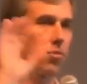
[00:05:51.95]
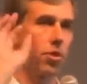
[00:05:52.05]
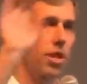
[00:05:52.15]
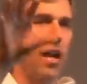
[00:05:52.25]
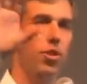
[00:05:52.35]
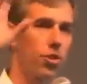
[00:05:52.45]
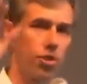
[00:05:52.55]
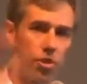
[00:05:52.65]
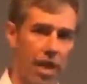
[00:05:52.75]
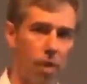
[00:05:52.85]
Your
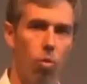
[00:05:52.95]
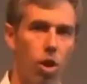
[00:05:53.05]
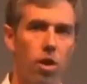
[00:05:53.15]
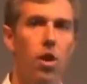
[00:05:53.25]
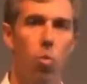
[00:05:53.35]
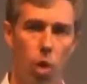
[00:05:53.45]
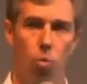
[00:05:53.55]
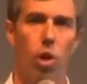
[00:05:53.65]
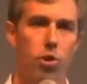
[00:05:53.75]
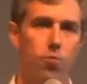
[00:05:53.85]
doctors, your network,
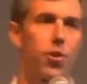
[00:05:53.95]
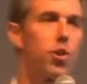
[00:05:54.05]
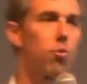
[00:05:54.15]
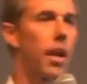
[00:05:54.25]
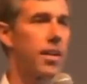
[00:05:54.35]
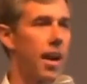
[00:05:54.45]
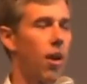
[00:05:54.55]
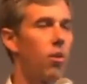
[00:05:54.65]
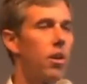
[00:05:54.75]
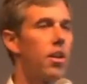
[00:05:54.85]
what works for you right
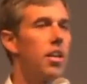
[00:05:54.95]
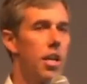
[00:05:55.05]
now.